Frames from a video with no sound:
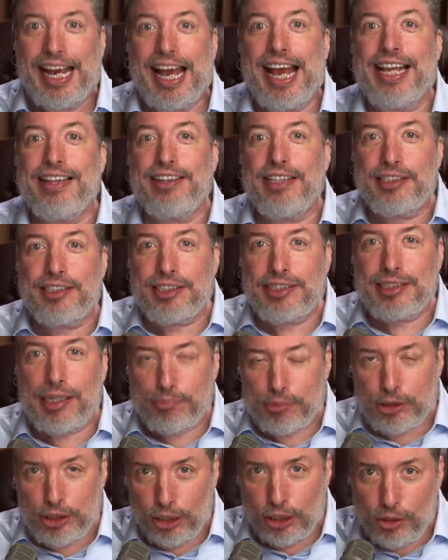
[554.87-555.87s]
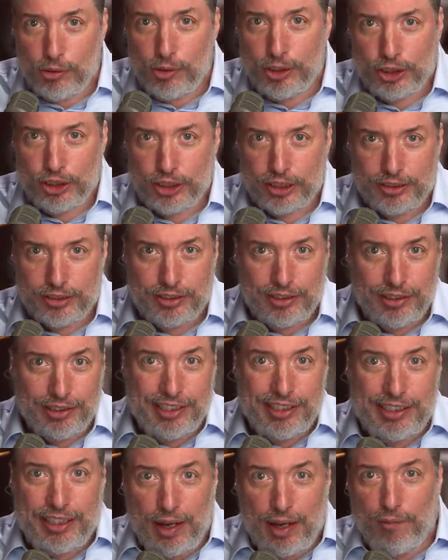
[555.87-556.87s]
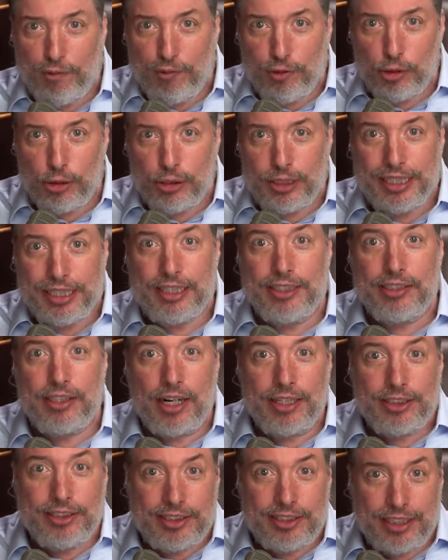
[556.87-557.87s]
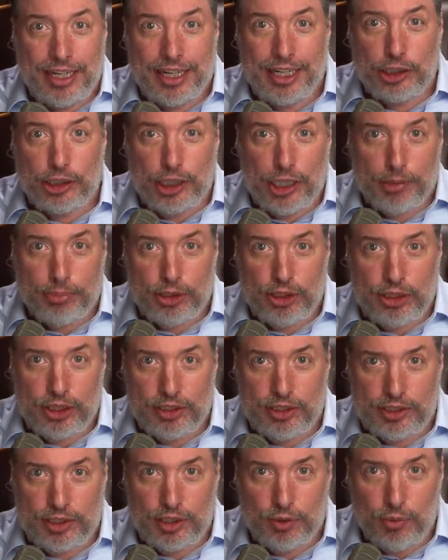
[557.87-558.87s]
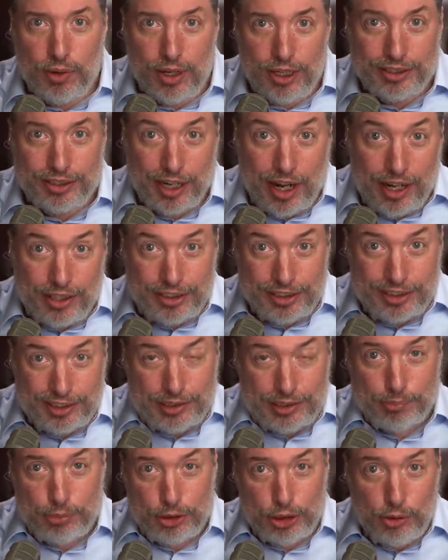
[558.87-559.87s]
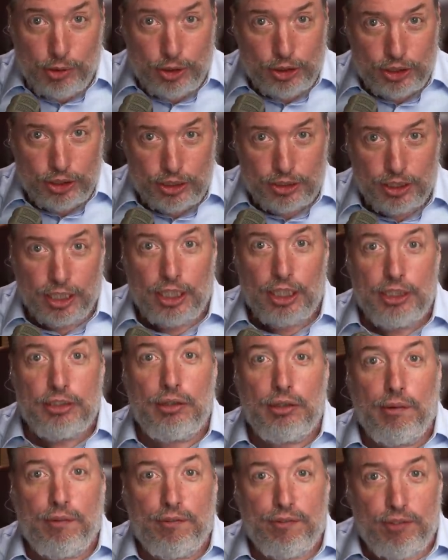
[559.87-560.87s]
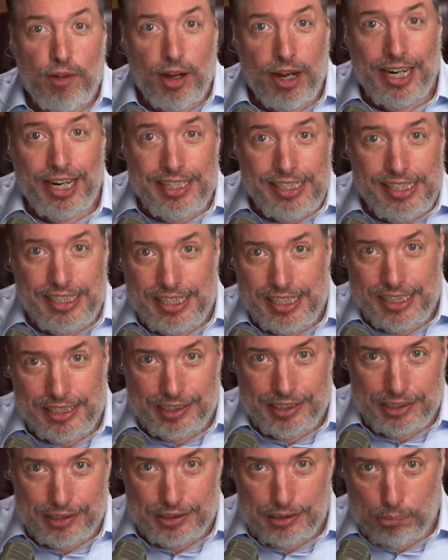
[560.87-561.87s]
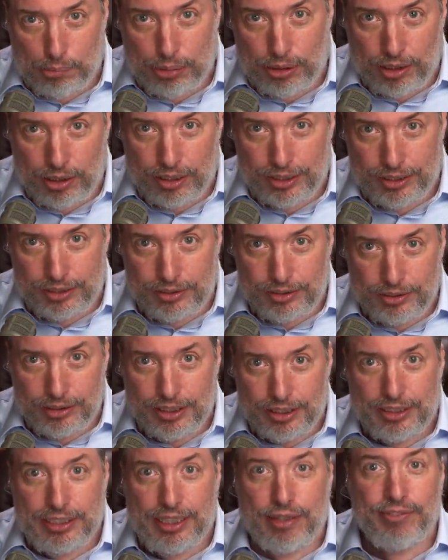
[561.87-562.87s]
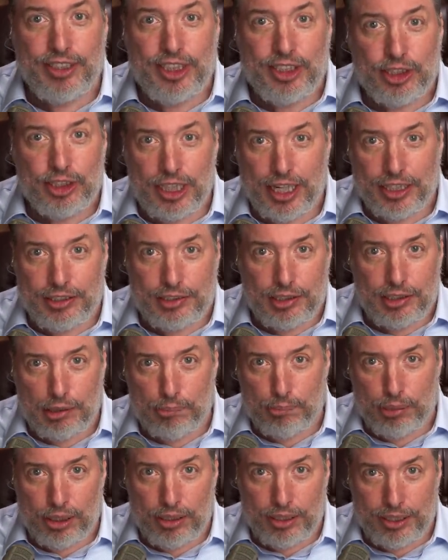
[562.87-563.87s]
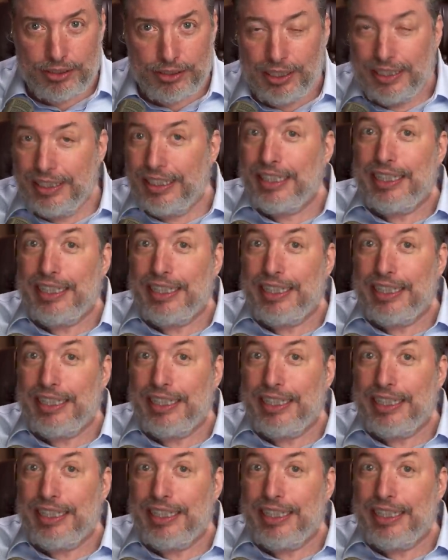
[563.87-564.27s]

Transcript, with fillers: And the Septuagint, therefore, in Isaiah chapter 61, on the Septuagint, you'll find healing the blind, giving sight to the blind,